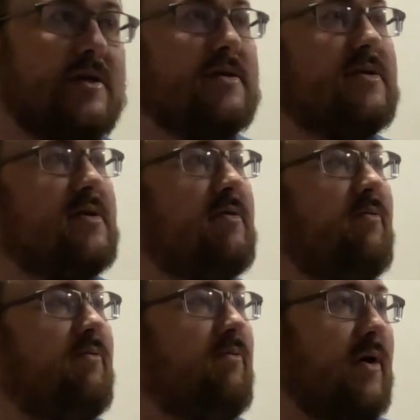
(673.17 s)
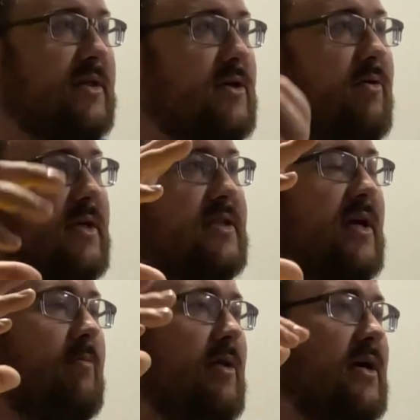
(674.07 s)
is what's going to
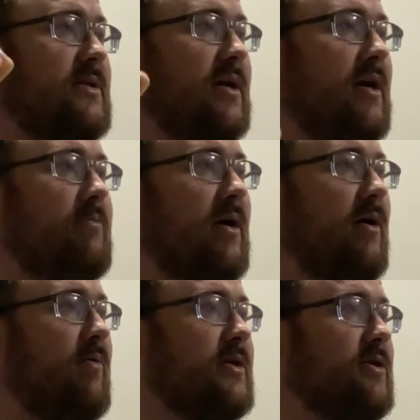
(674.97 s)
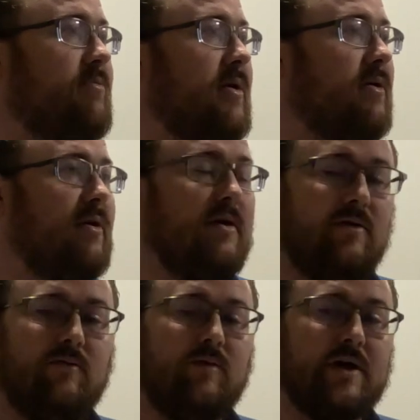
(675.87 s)
stabilize and keep the airways open,
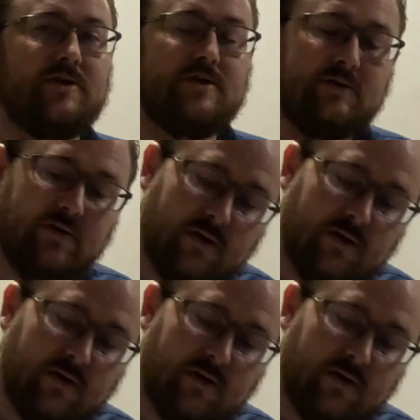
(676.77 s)
which,